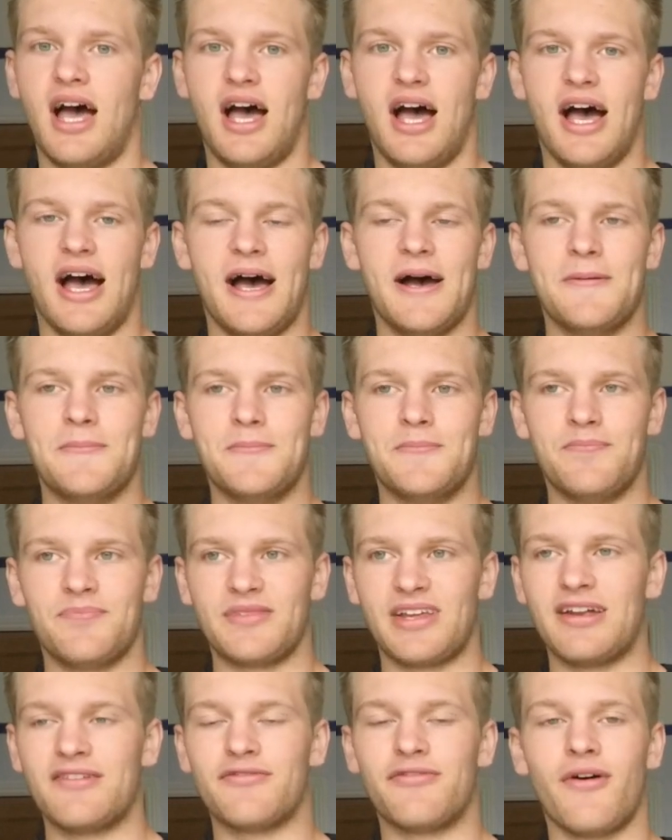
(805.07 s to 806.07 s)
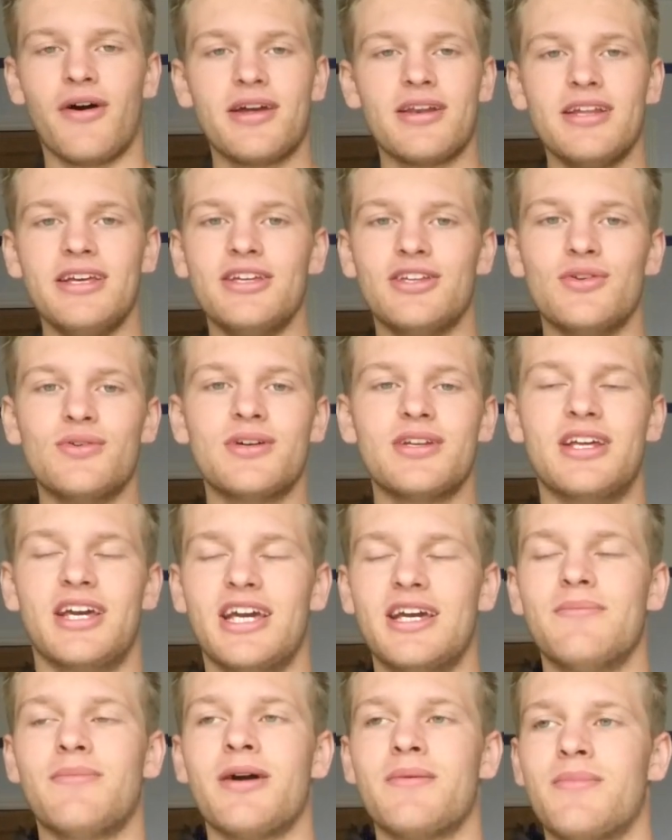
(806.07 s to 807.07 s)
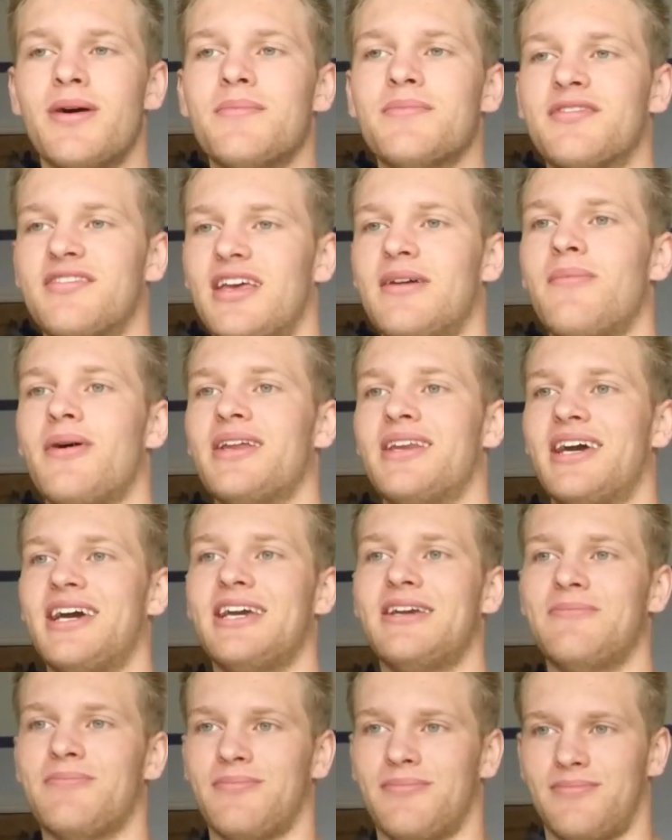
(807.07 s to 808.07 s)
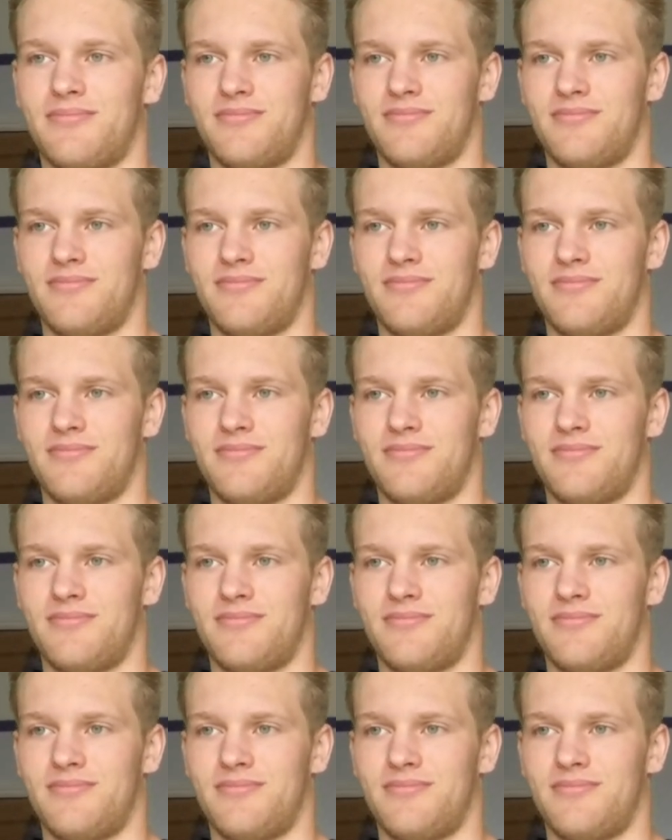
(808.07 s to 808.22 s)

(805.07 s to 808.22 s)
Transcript: Um, and finally, you can hear my mum say my name